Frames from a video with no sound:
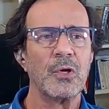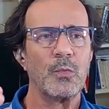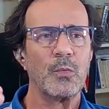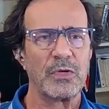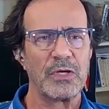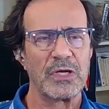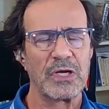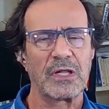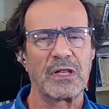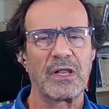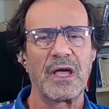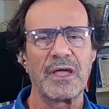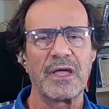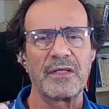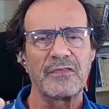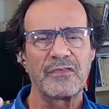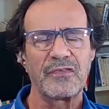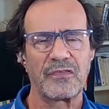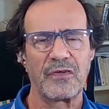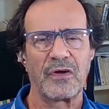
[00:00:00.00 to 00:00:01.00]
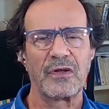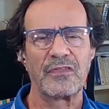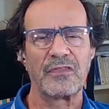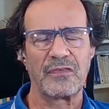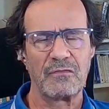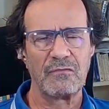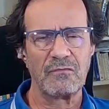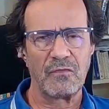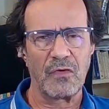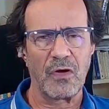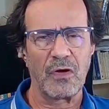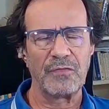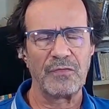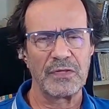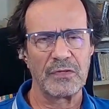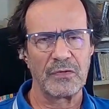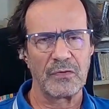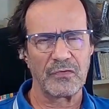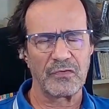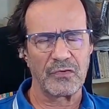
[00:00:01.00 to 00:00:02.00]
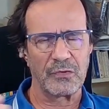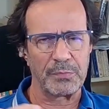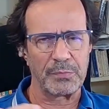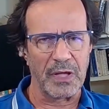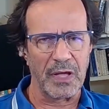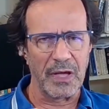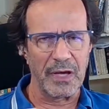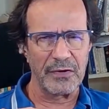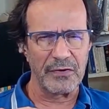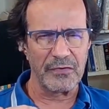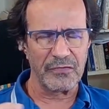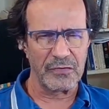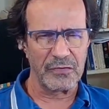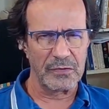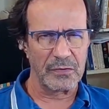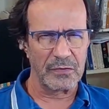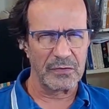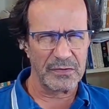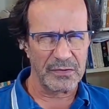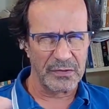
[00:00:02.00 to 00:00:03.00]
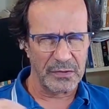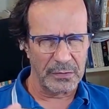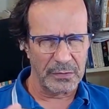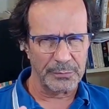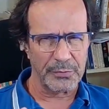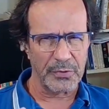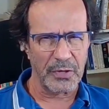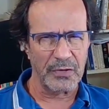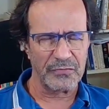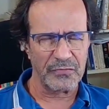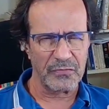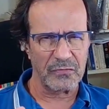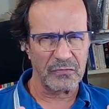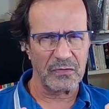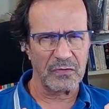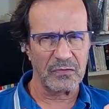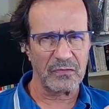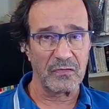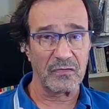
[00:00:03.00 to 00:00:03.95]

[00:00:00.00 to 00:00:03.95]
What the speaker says: When a client starts involving their suppliers in their internal processes,